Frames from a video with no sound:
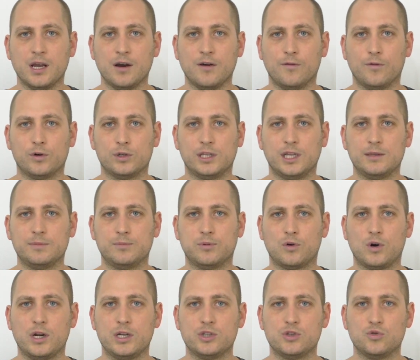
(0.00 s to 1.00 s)
For that
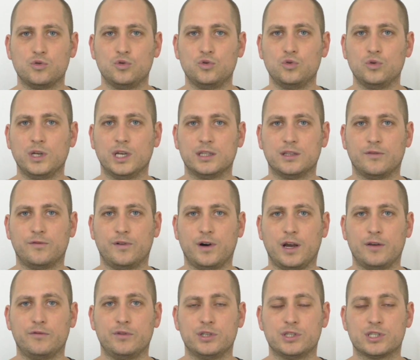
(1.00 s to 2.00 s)
price, we do get a
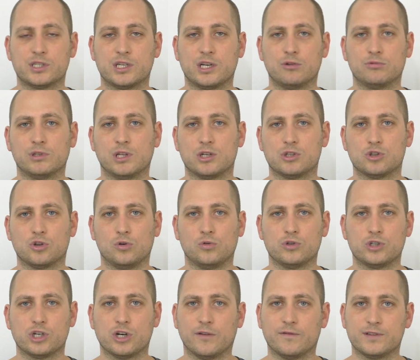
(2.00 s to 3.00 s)
5-inch screen with a
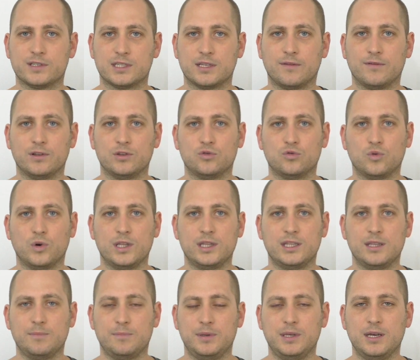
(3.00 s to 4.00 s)
resolution of
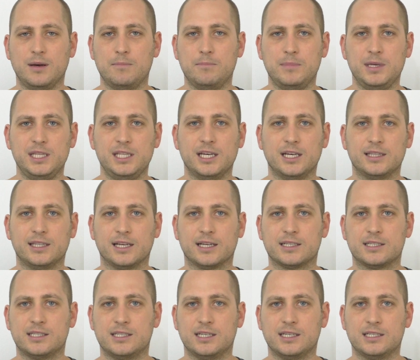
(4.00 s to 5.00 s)
720p, a
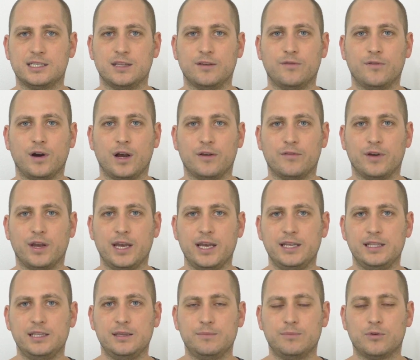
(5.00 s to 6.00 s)
MediaTek
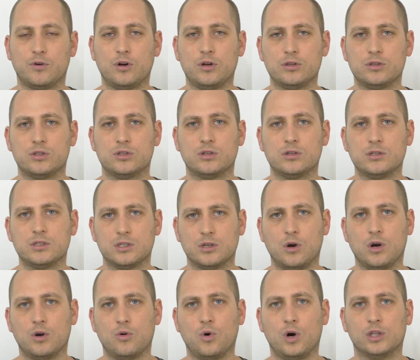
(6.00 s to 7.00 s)
6580 processor,
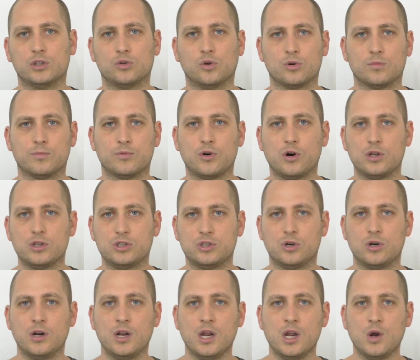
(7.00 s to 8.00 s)
so a quad-core
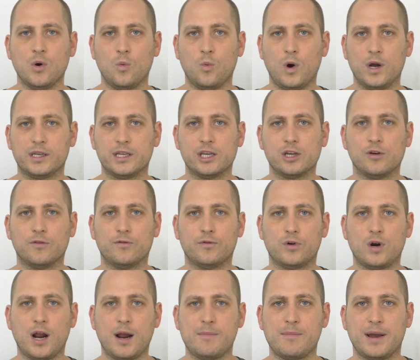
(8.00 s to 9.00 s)
processor, 1GB of
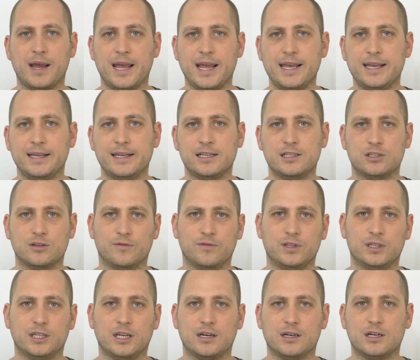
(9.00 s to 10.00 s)
RAM, 8GB of
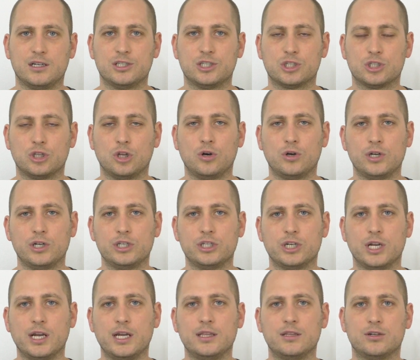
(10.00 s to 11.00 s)
internal
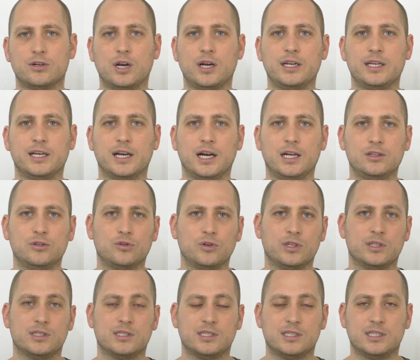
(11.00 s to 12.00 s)
storage, and running
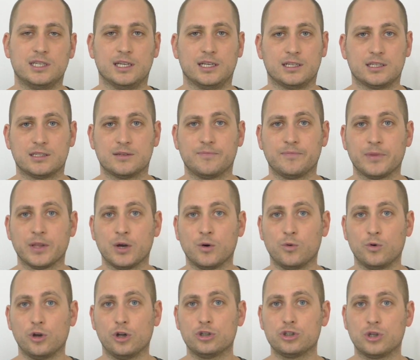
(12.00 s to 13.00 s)
Android 6.
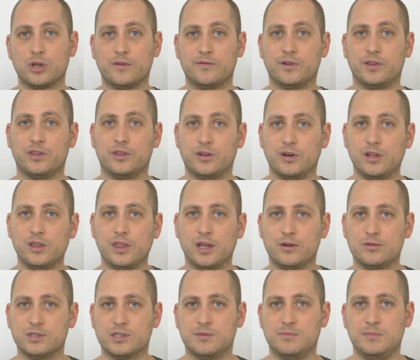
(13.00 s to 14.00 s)
We also have a
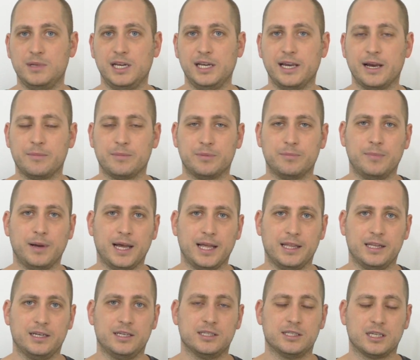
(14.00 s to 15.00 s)
3000 mAh
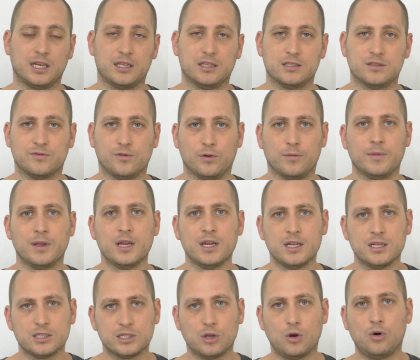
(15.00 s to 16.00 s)
battery inside this phone.
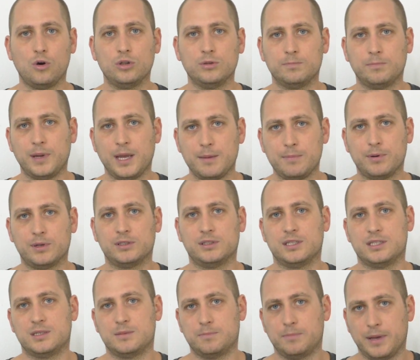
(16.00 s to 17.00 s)
So on paper,
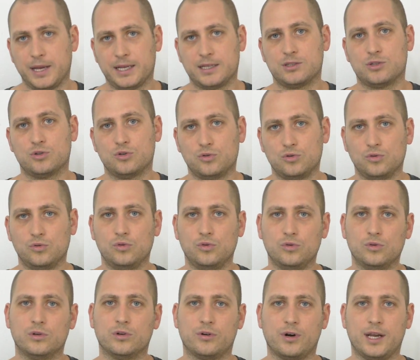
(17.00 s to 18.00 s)
the specs do
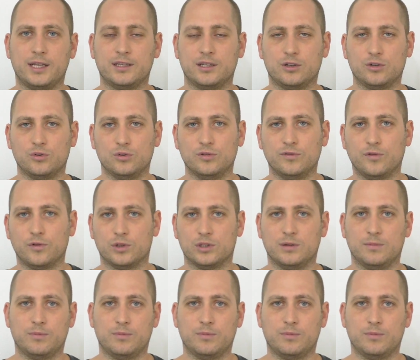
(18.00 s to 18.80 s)
look rather good for the